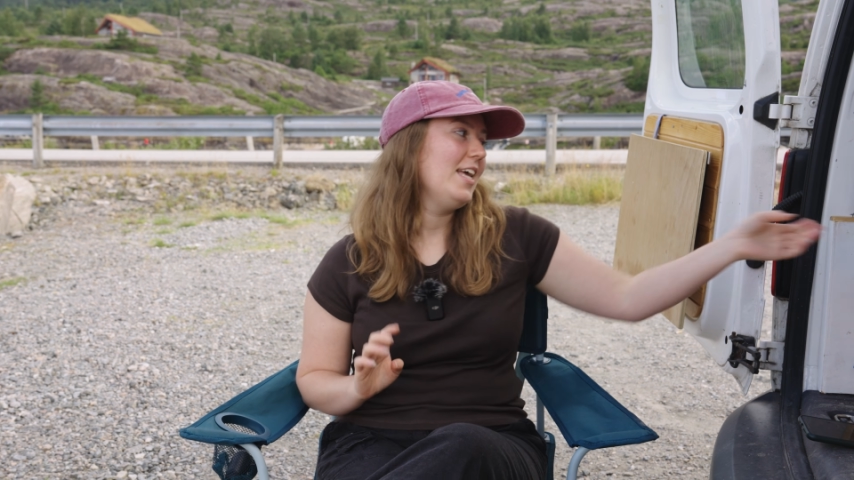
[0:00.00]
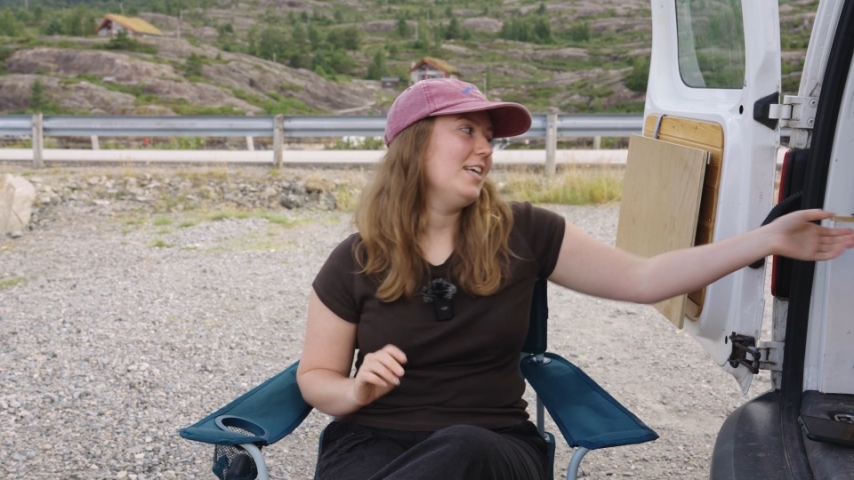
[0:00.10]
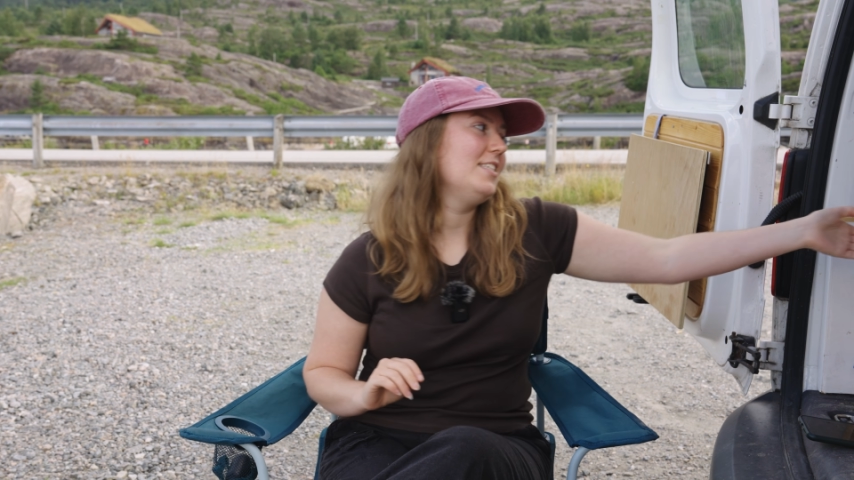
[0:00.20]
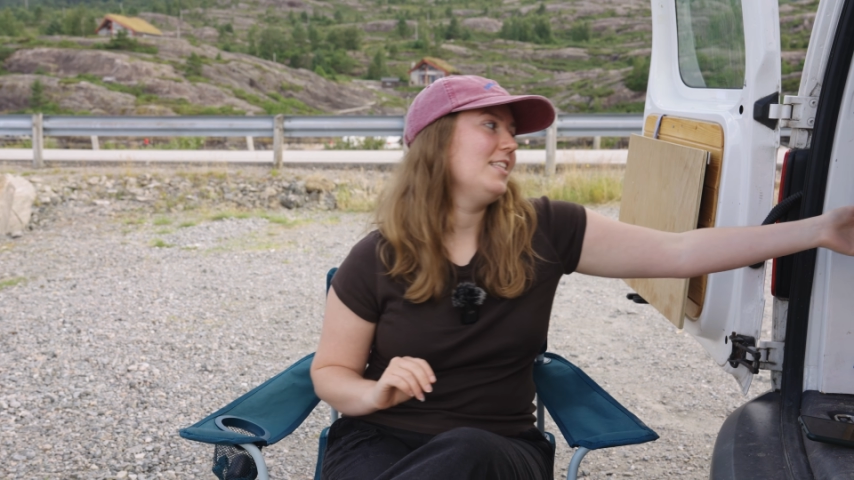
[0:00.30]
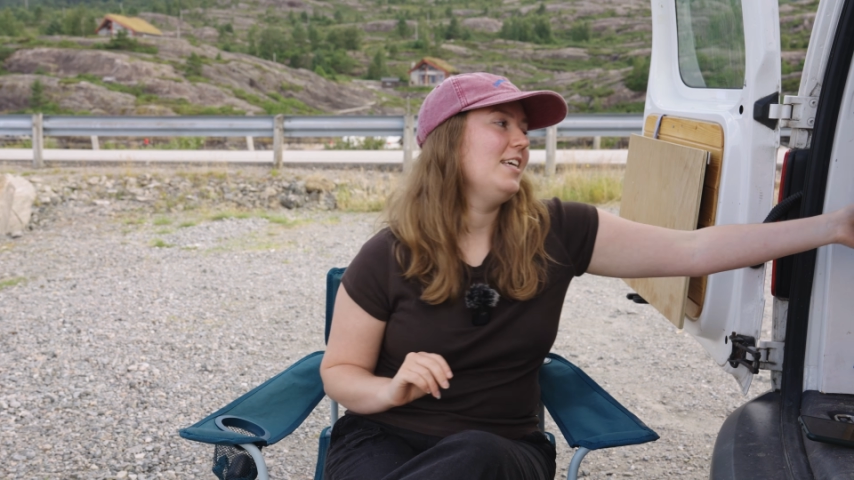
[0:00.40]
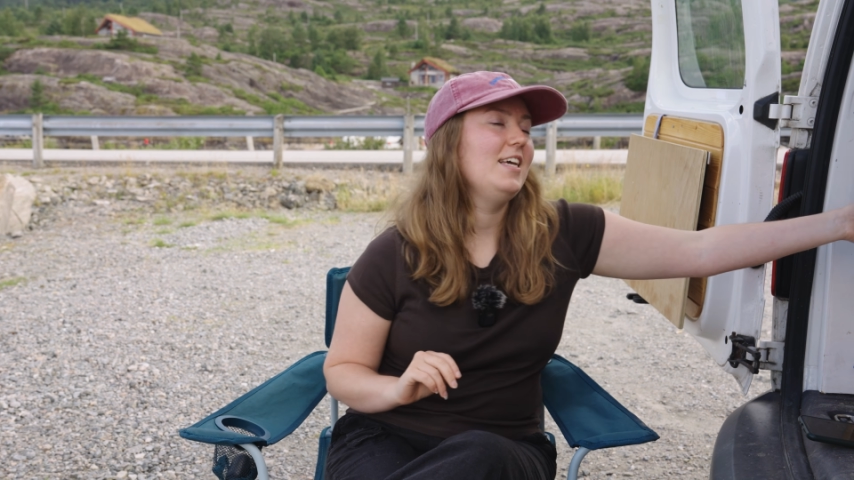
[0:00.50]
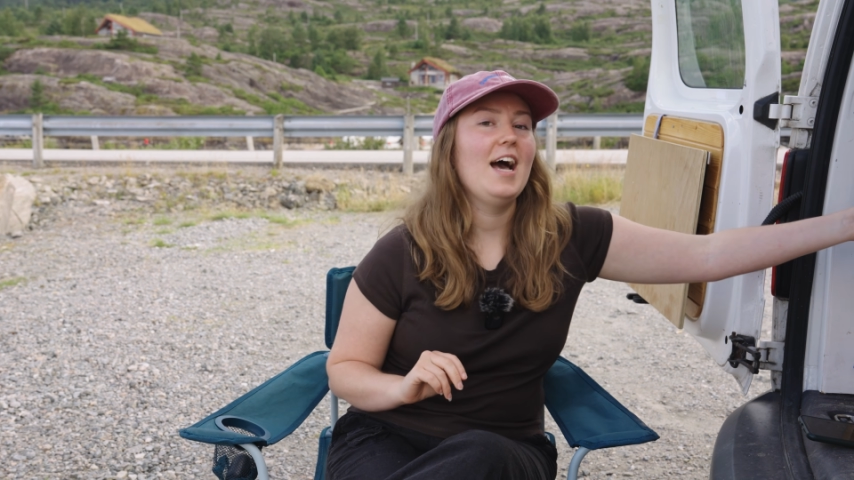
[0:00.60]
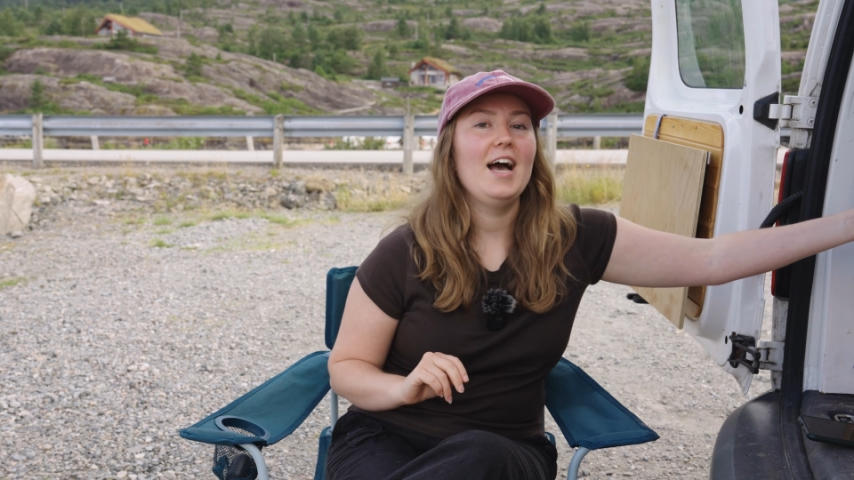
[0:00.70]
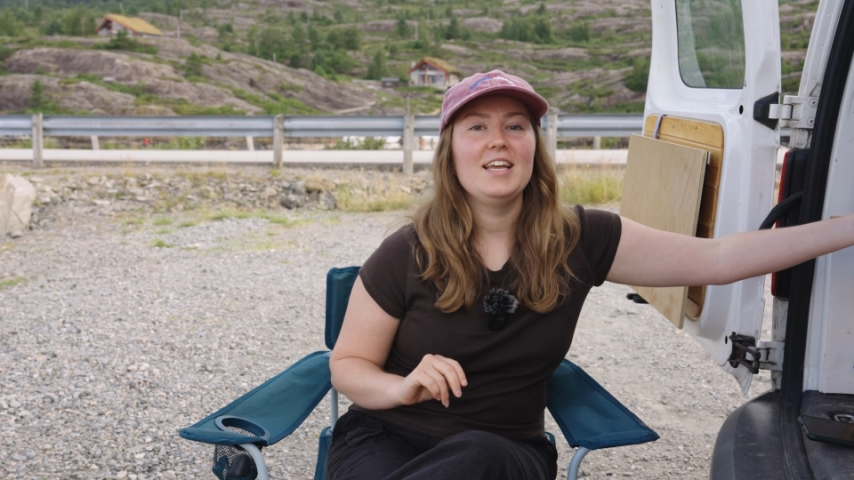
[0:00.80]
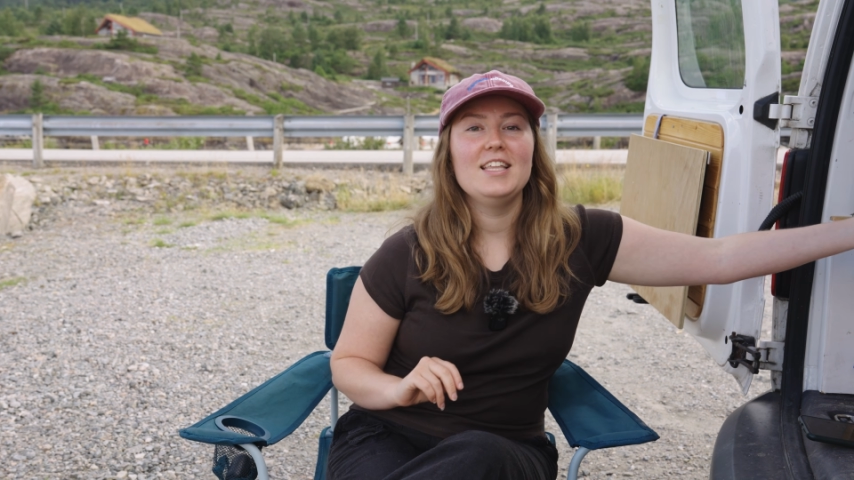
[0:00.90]
is the
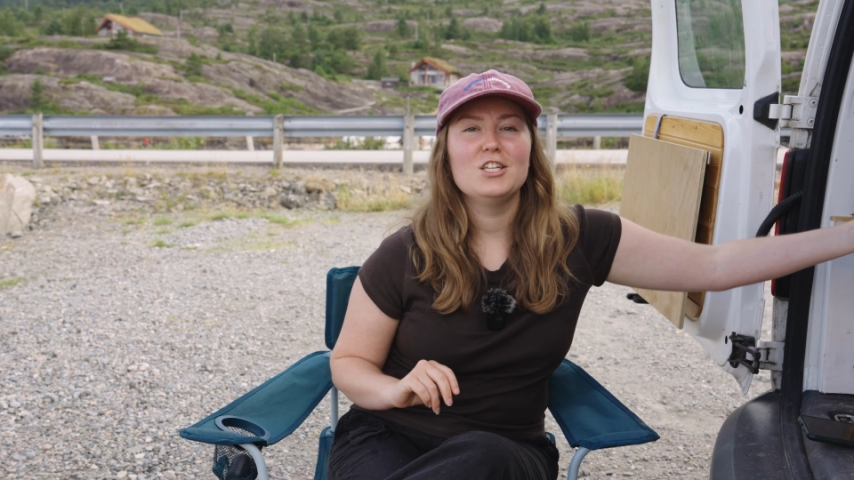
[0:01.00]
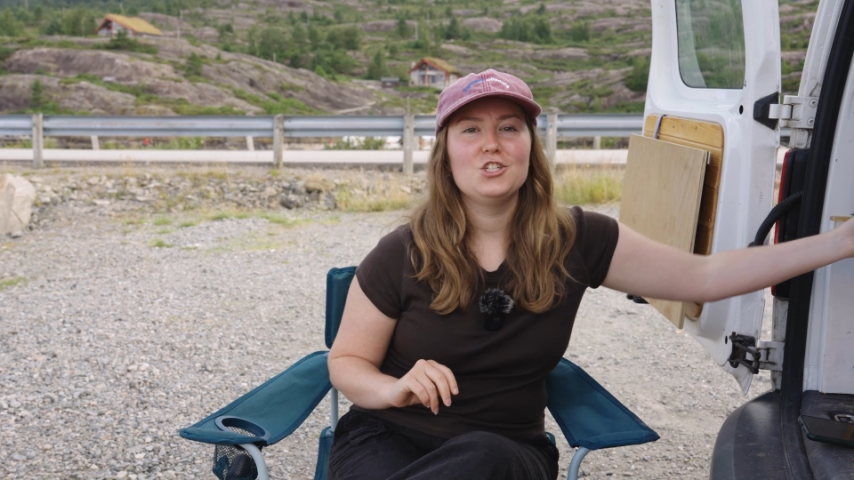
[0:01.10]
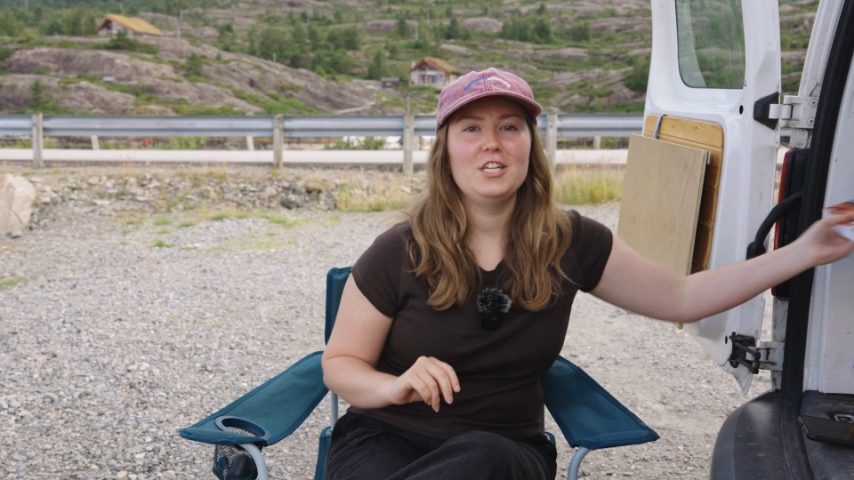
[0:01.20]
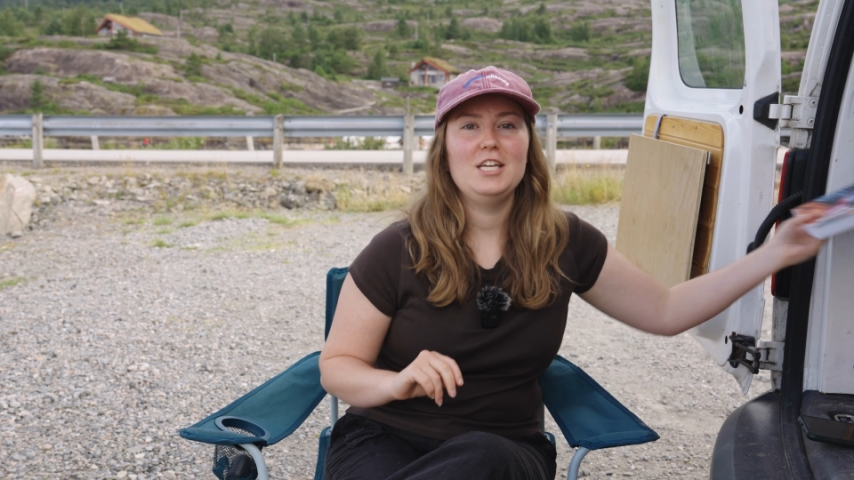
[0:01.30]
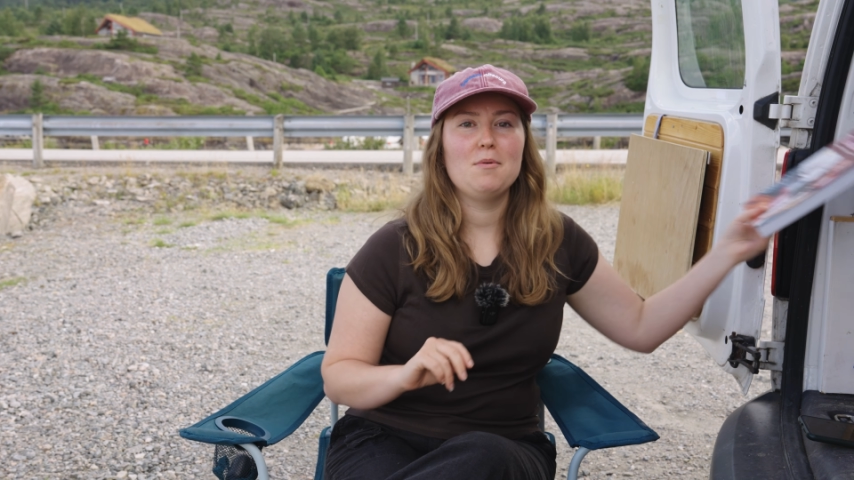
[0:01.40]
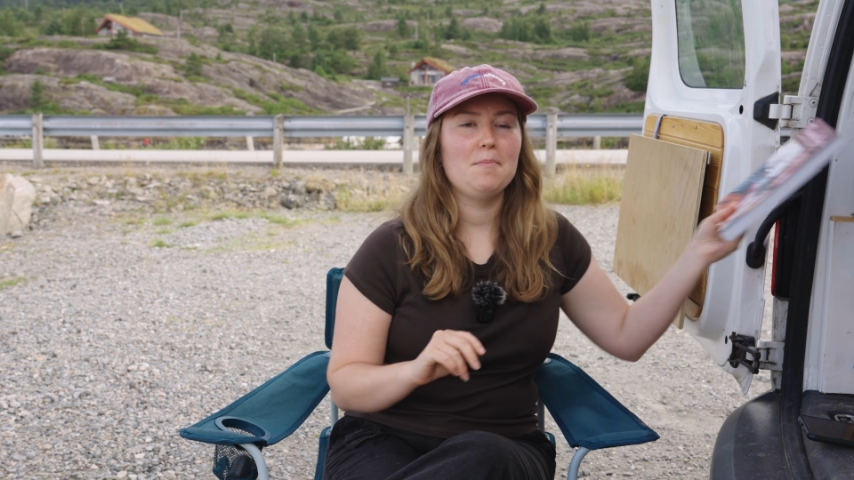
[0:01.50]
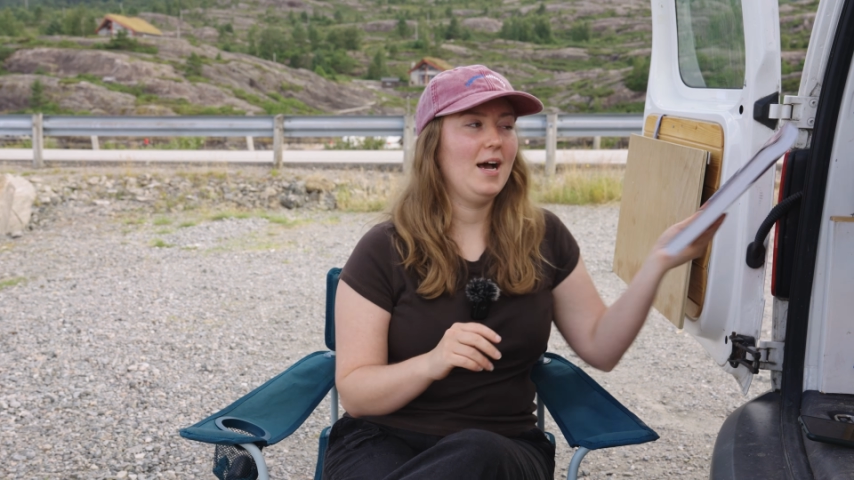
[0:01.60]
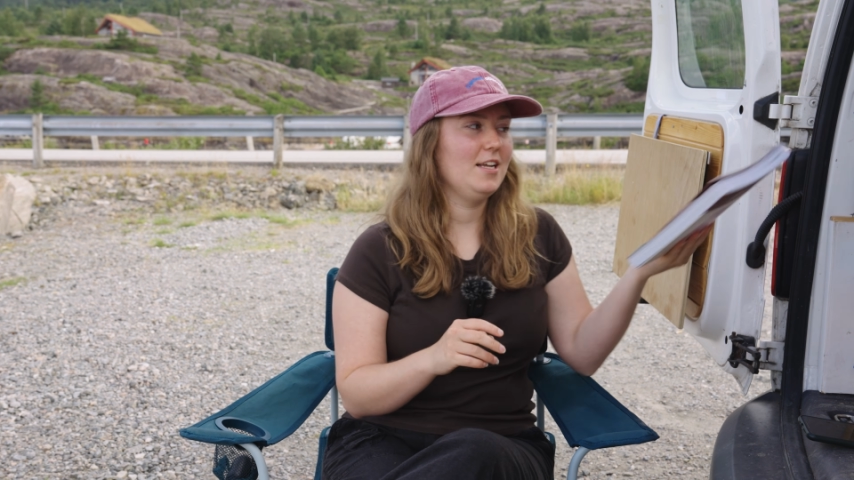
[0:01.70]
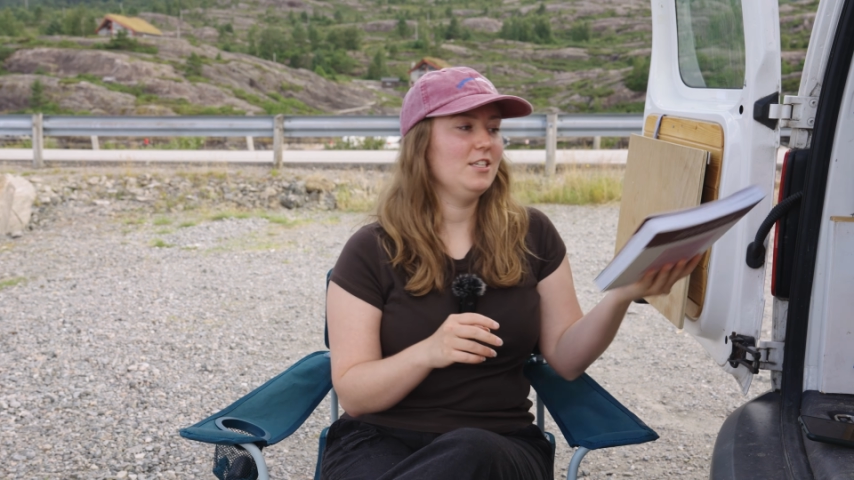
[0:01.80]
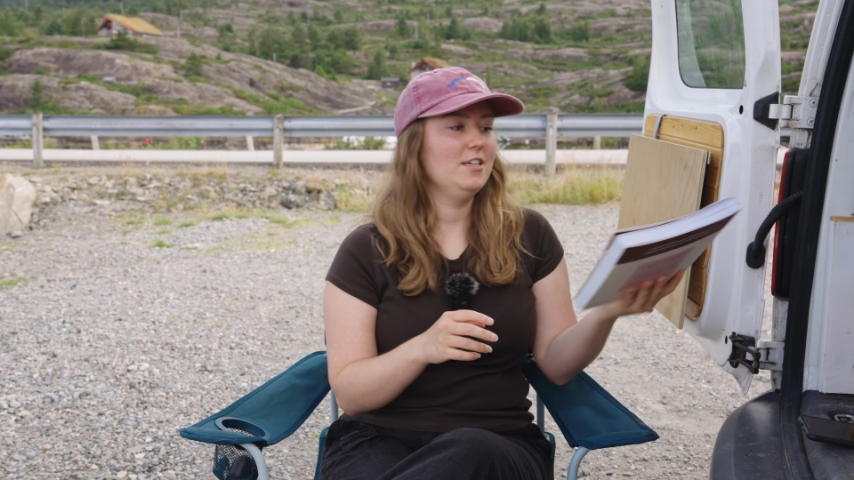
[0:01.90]
Aggie the Sheep
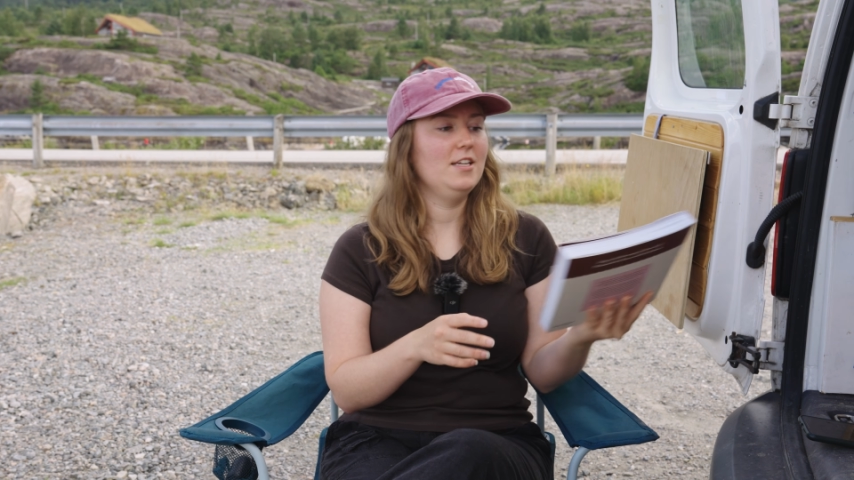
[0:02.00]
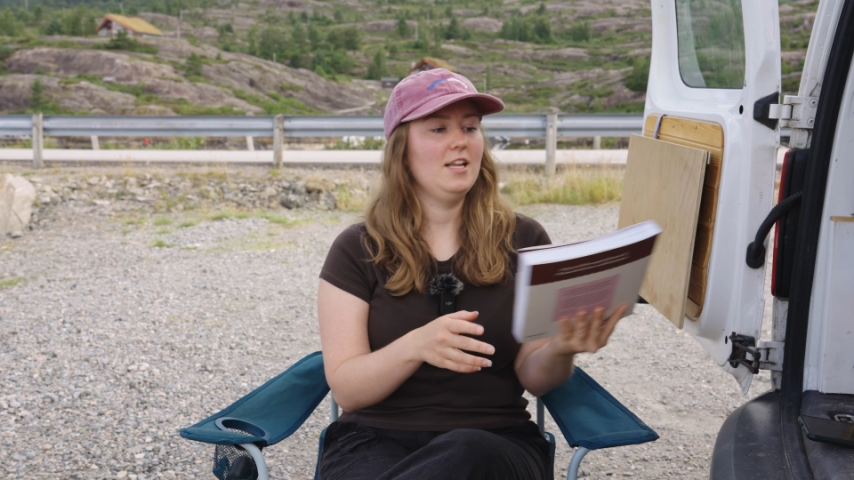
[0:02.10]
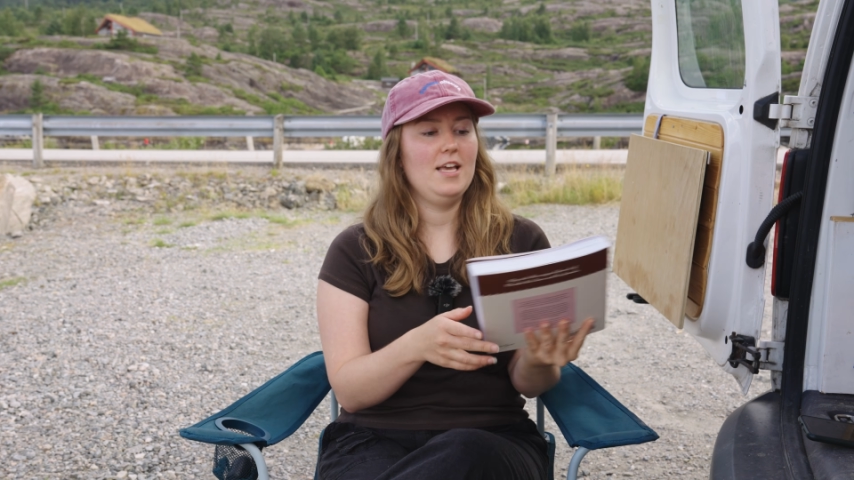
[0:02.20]
pattern